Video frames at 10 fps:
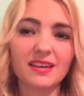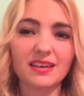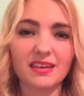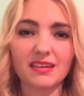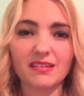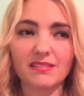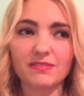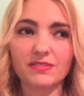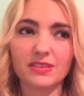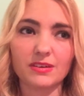if
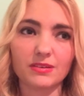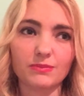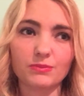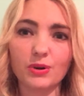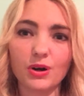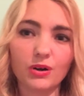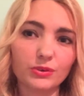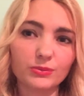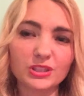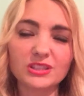the
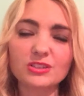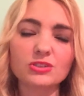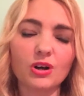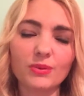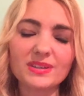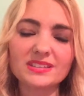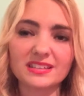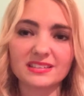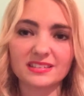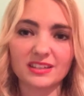ballroom there's always
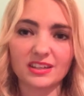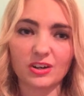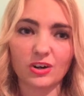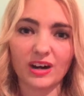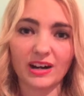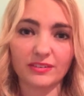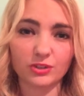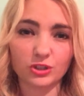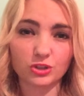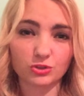things that are out of
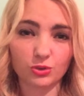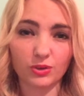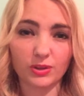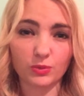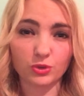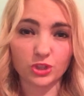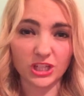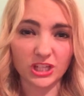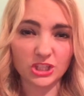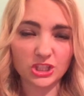your control that will
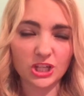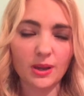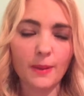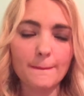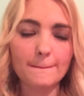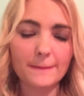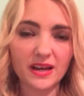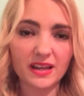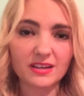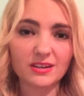change,
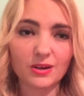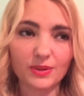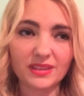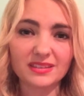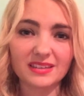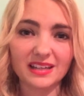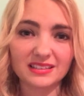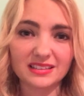but knowing that